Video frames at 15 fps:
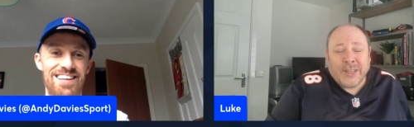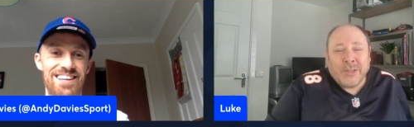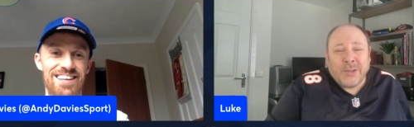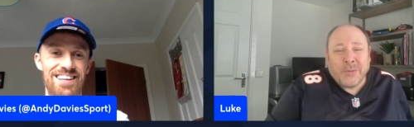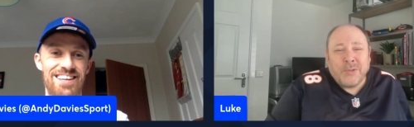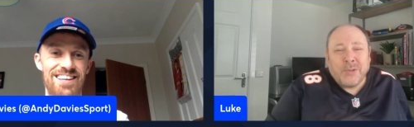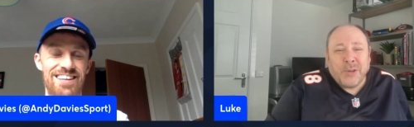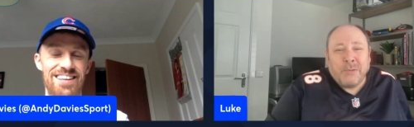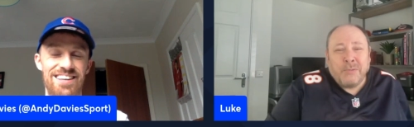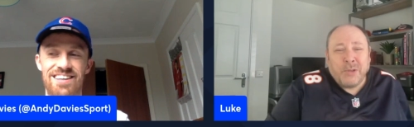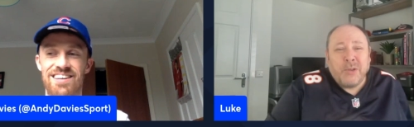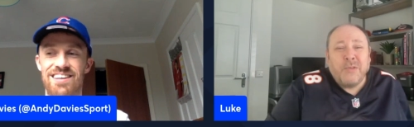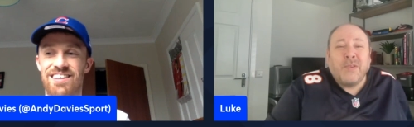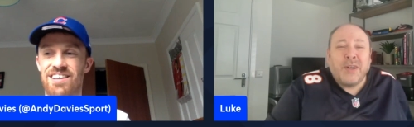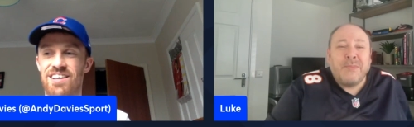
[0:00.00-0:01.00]
Speaker 1: so it was good. It was
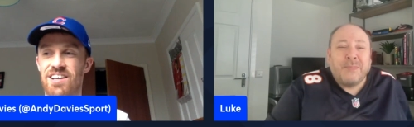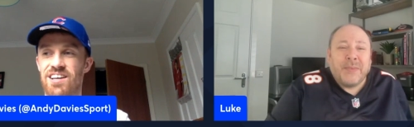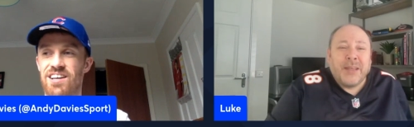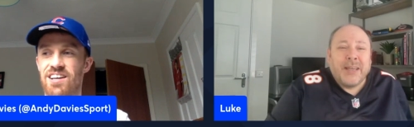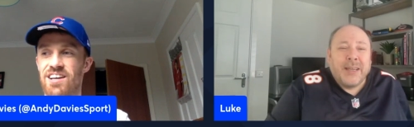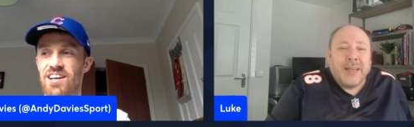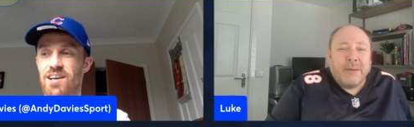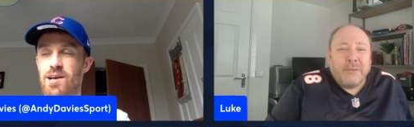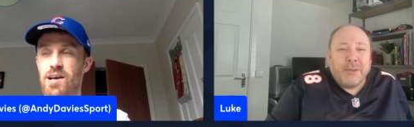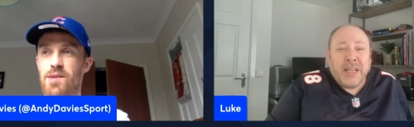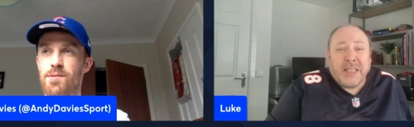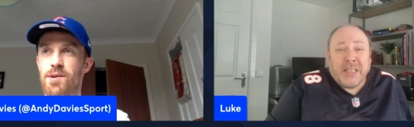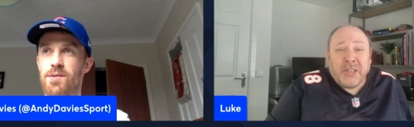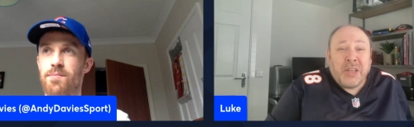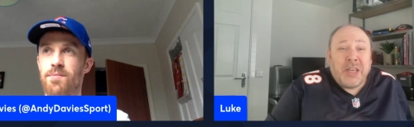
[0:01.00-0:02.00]
good fun. Great
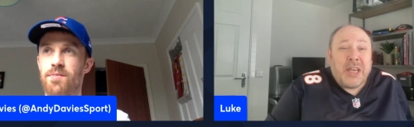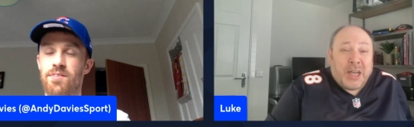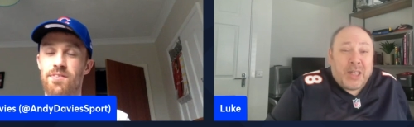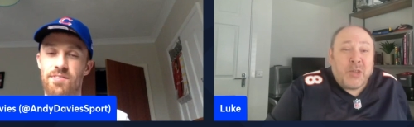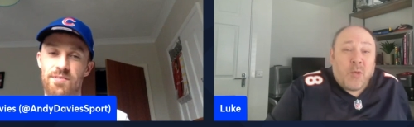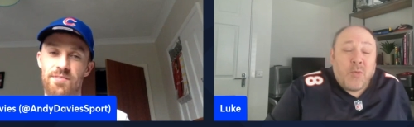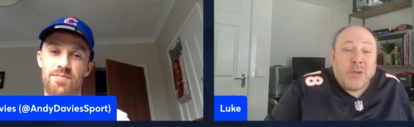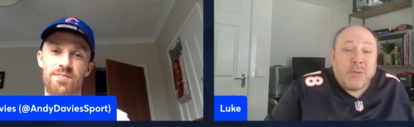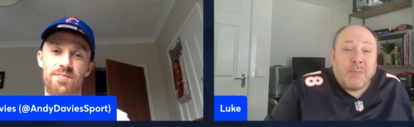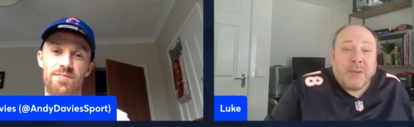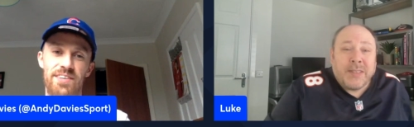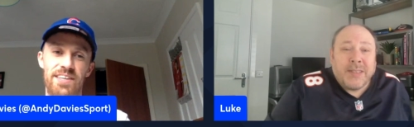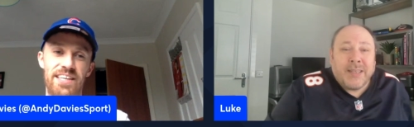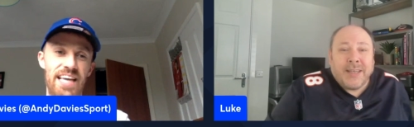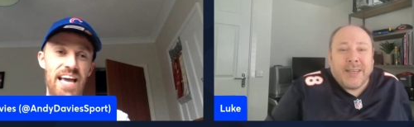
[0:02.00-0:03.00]
to see you as always,
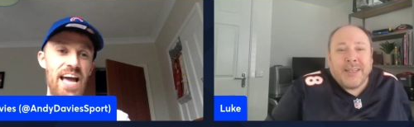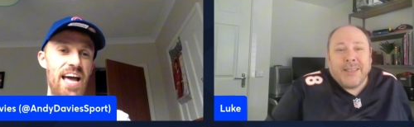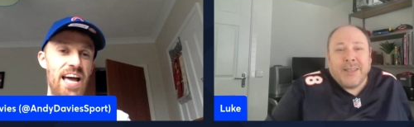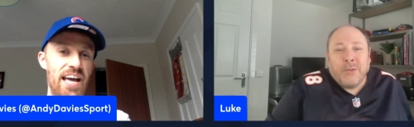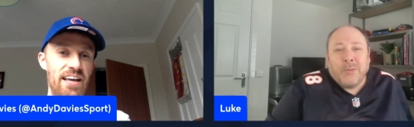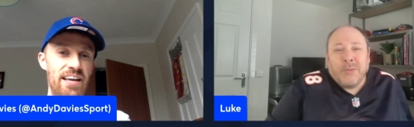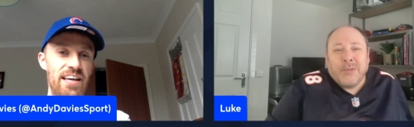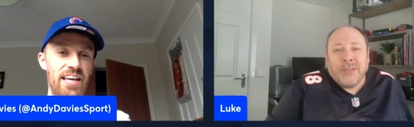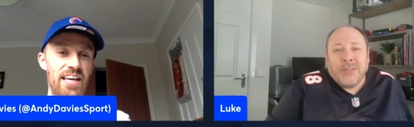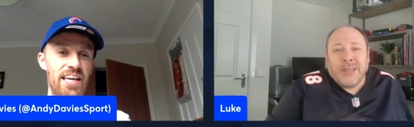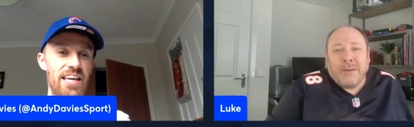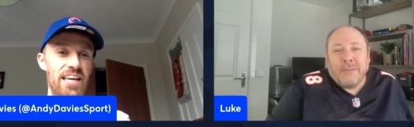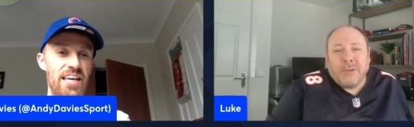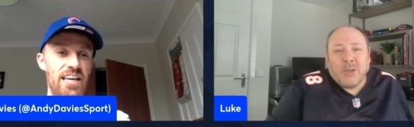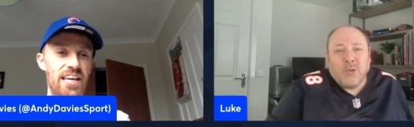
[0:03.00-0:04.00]
but uh, yeah.
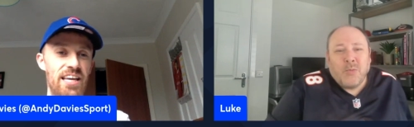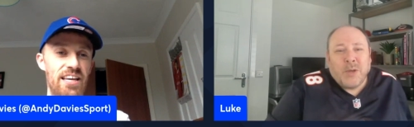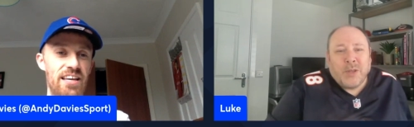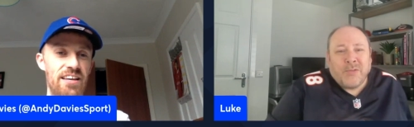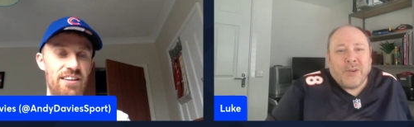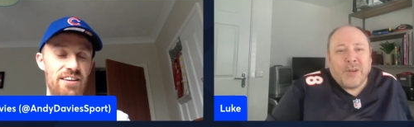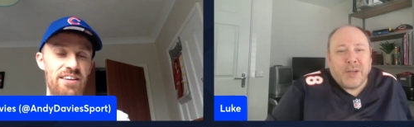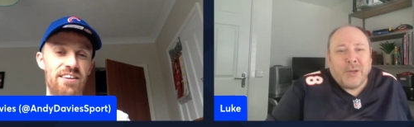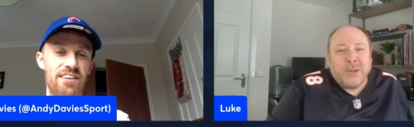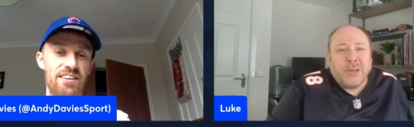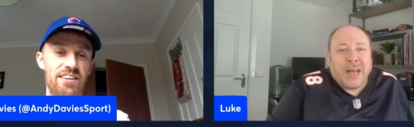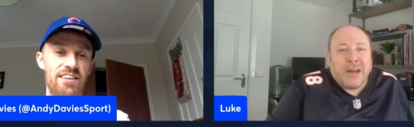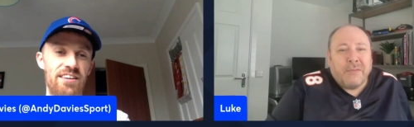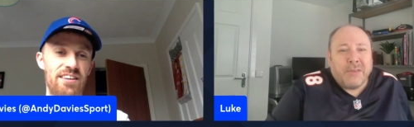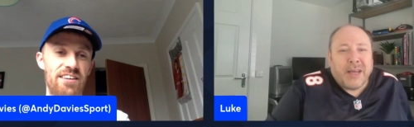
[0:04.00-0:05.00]
it was so much fun. A good
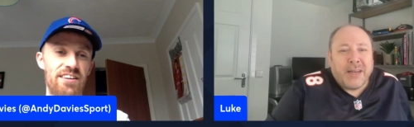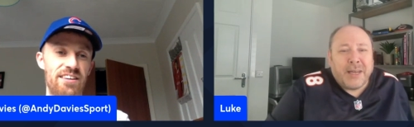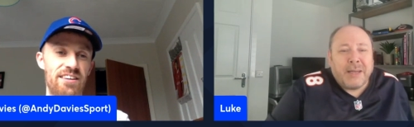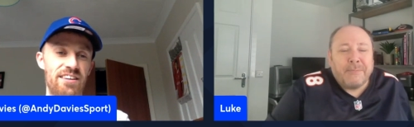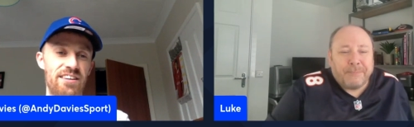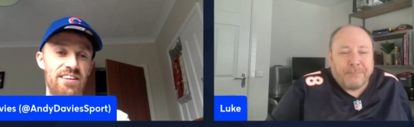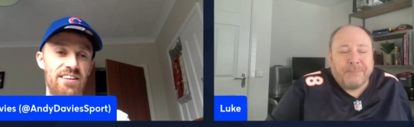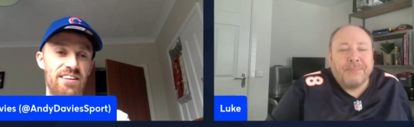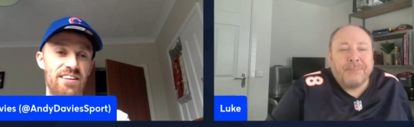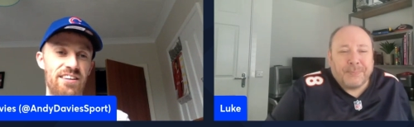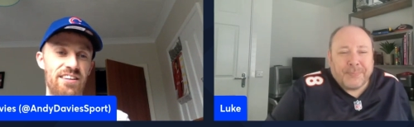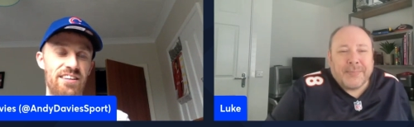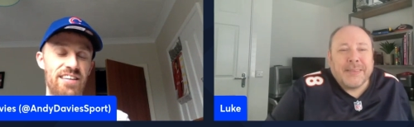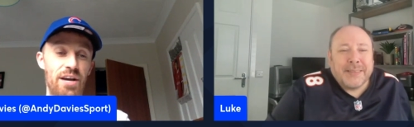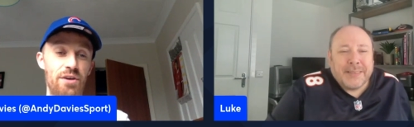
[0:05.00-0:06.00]
laugh that night.
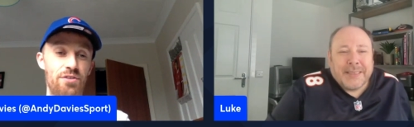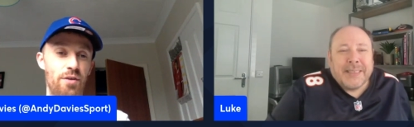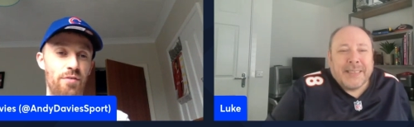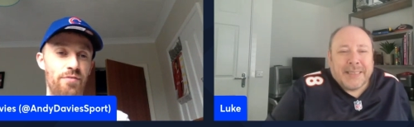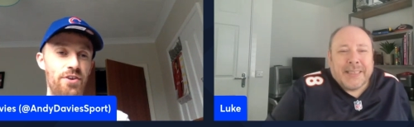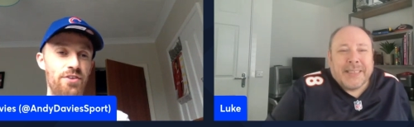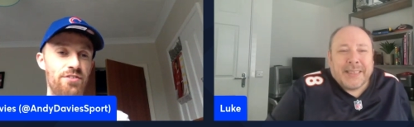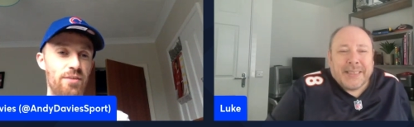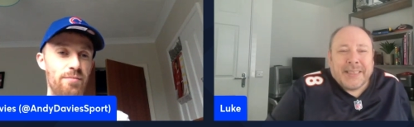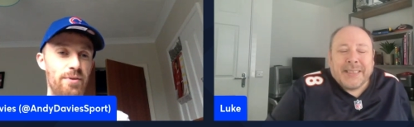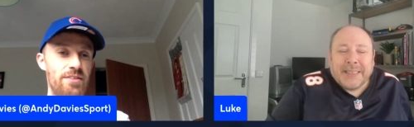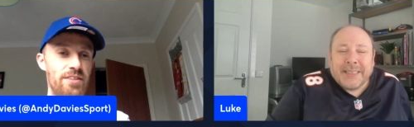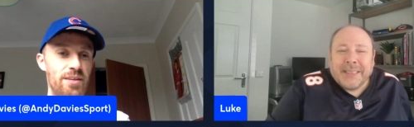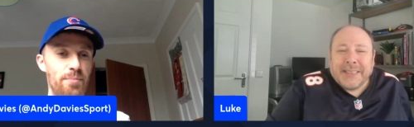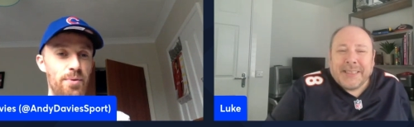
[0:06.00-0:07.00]
Speaker 2: Yeah, it was our first time
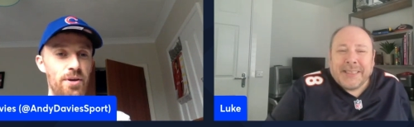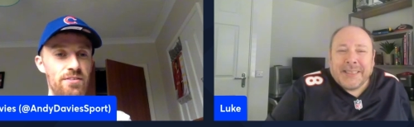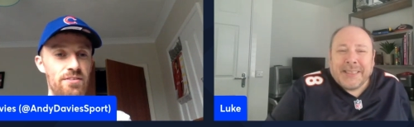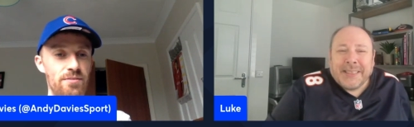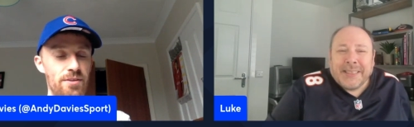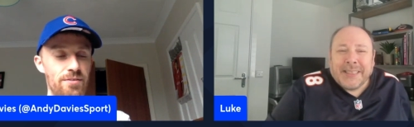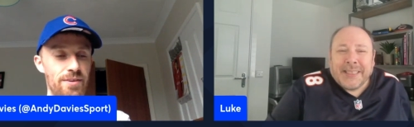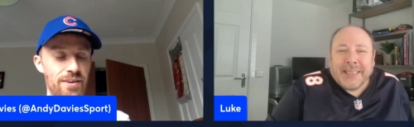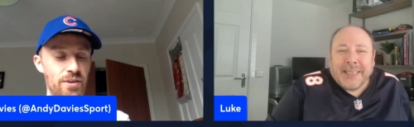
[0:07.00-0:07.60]
meeting in person, wasn't it? We